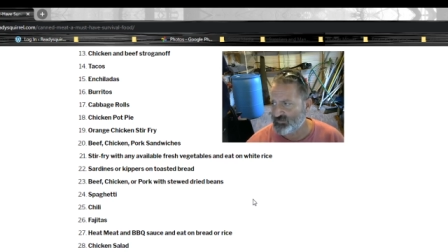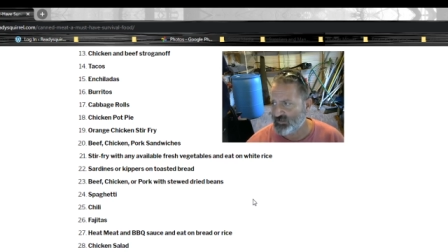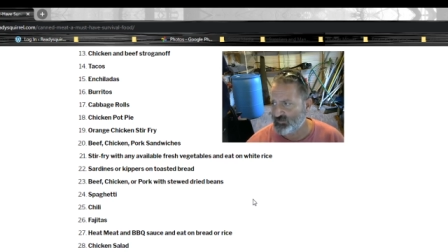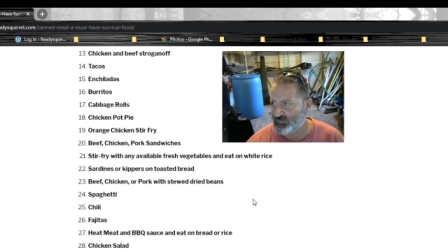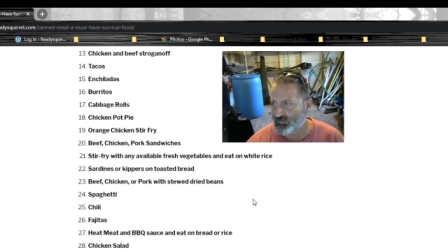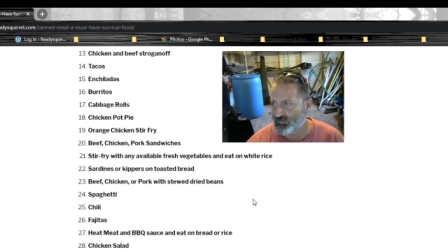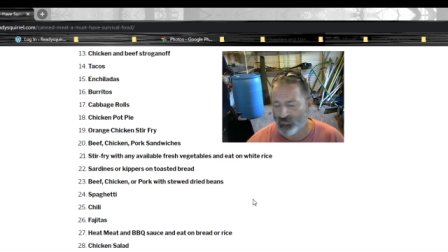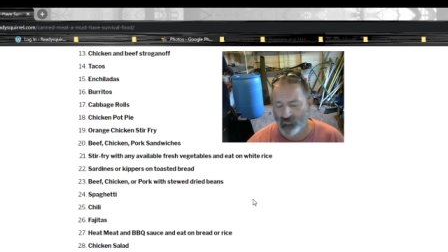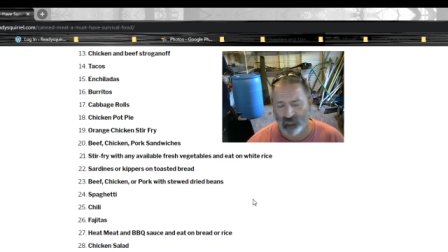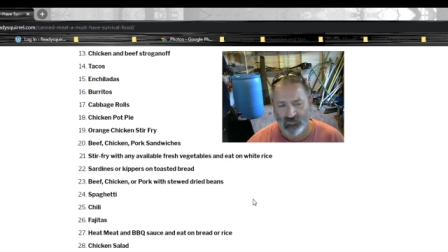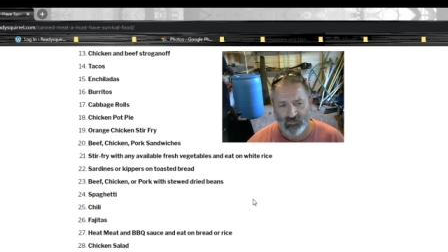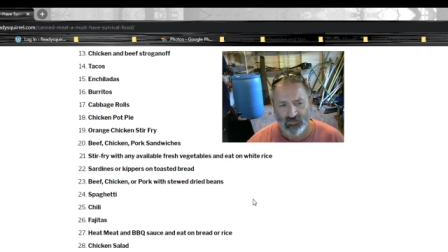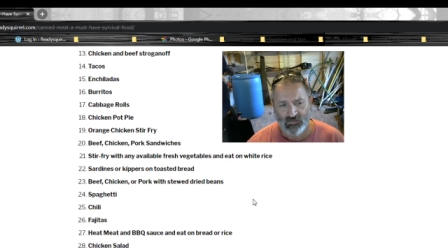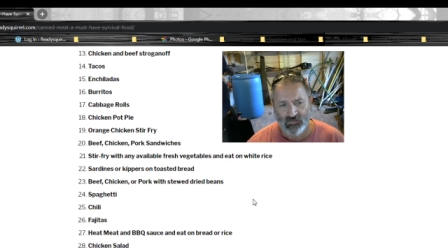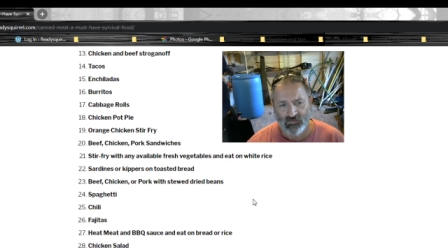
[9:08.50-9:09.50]
out there
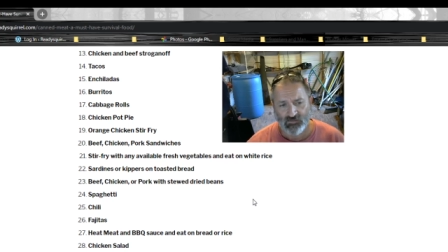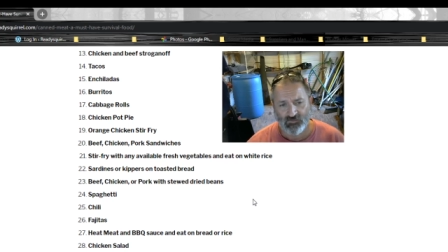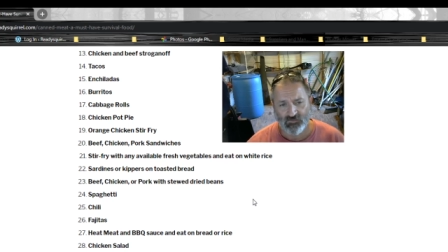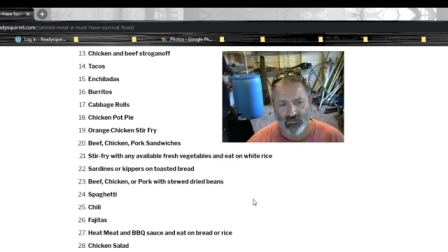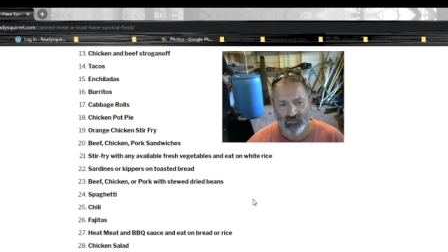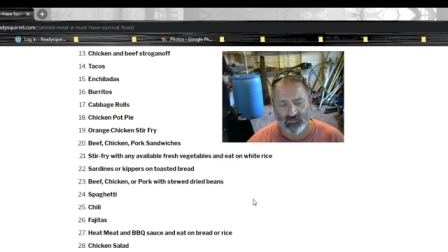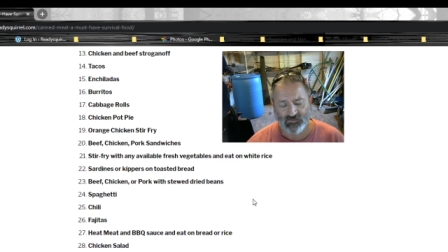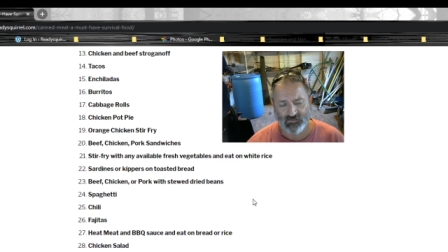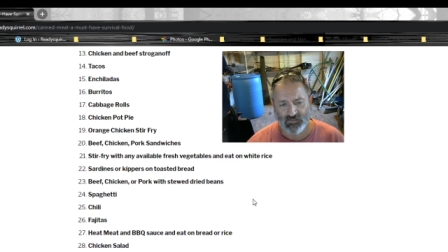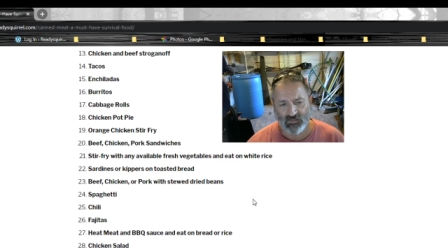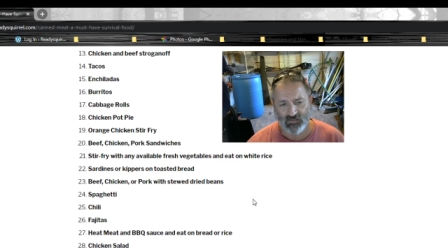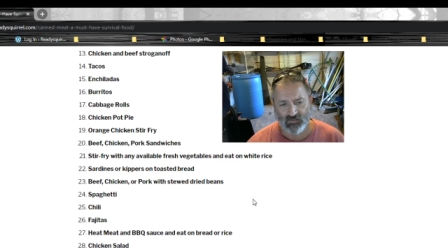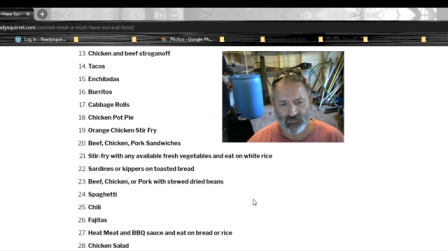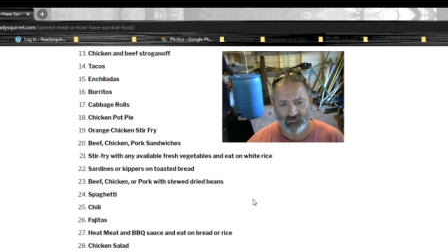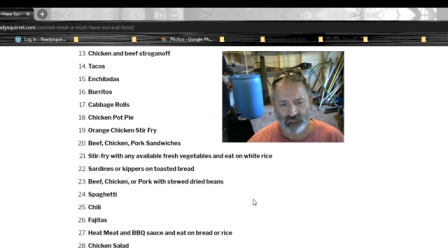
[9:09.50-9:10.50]
that
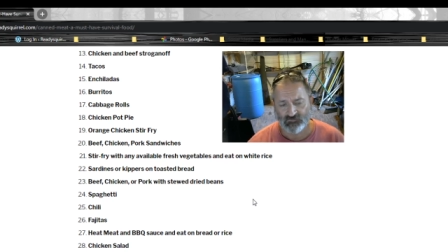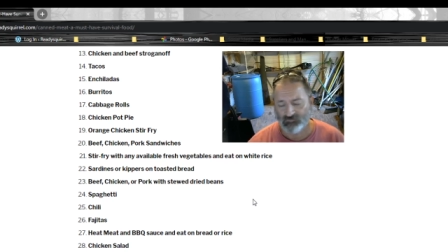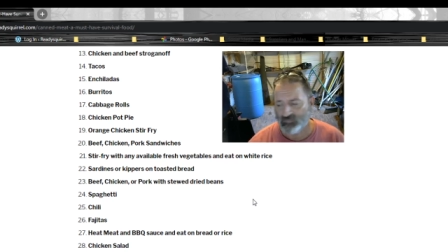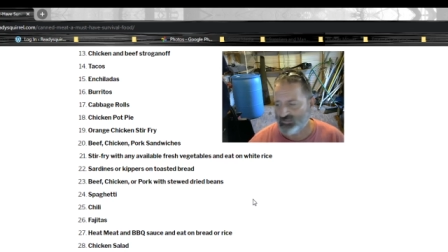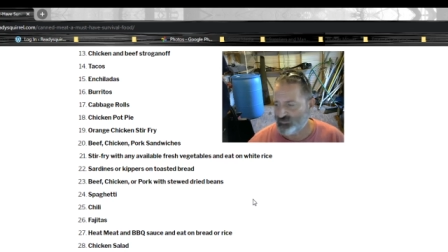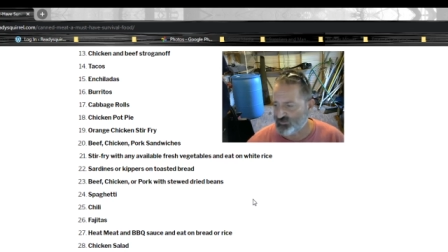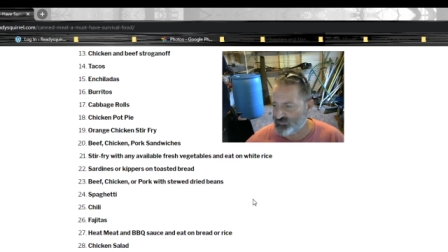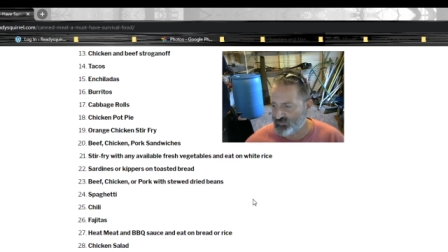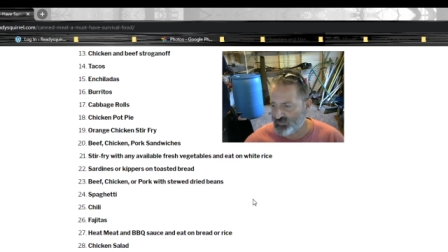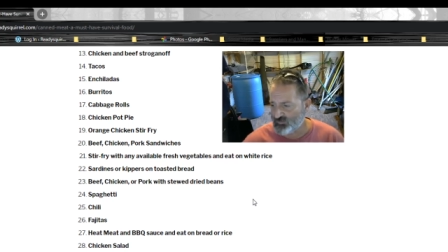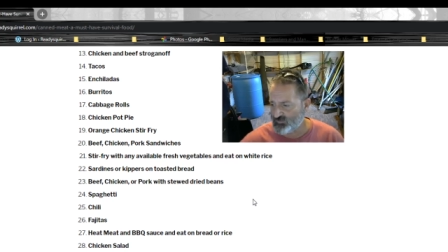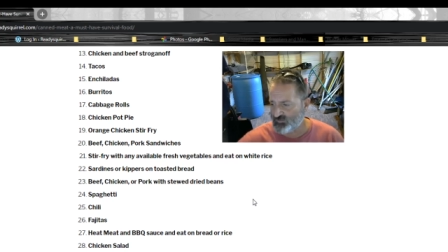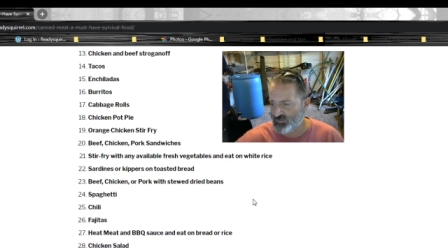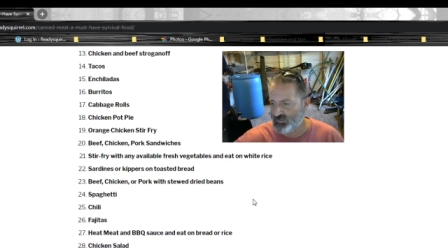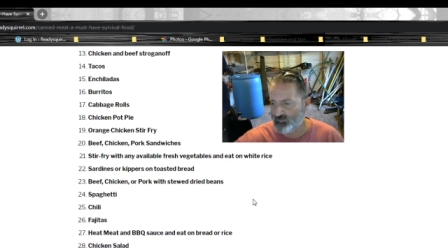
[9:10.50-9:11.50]
uh, it just
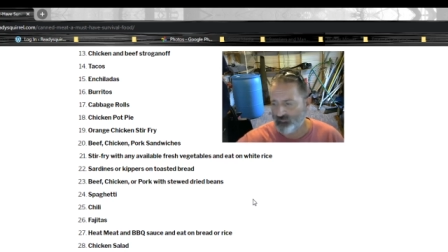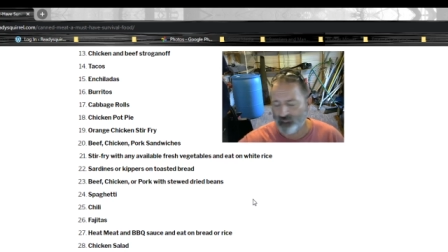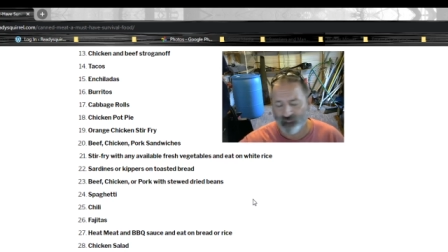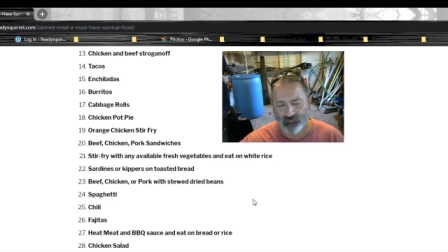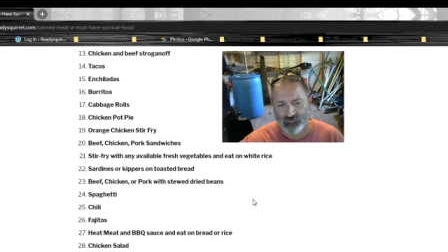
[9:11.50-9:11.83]
didn't seem,